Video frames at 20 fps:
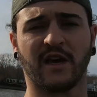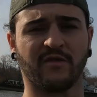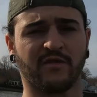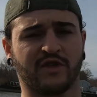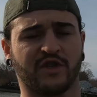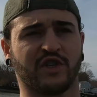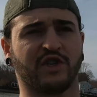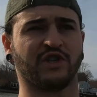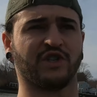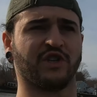that,
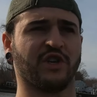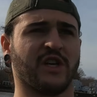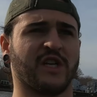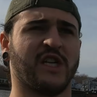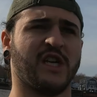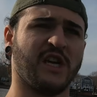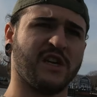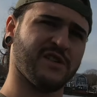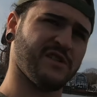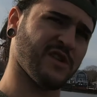which I
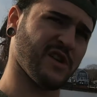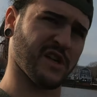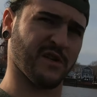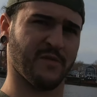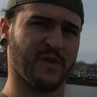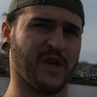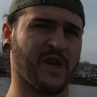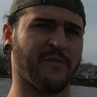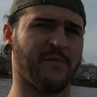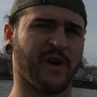should, thought
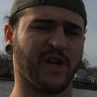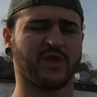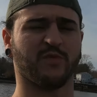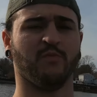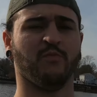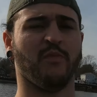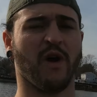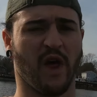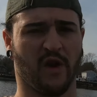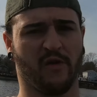it'd be a much
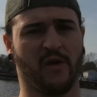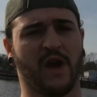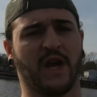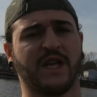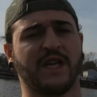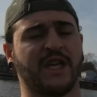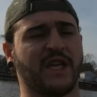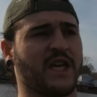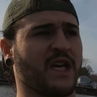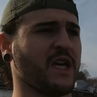better
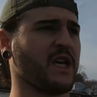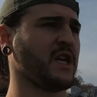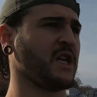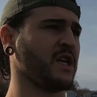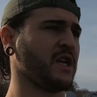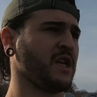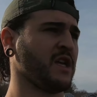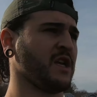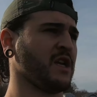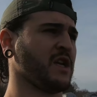idea
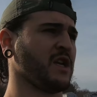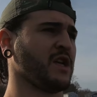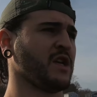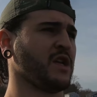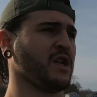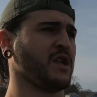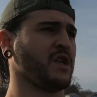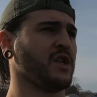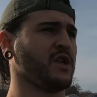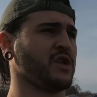
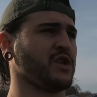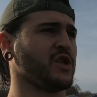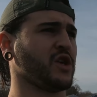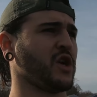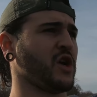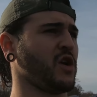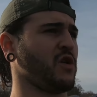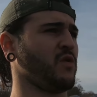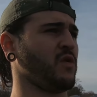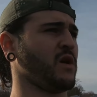to
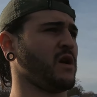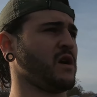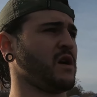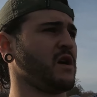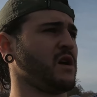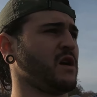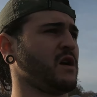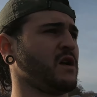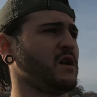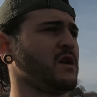go
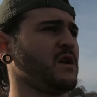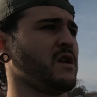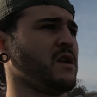uh,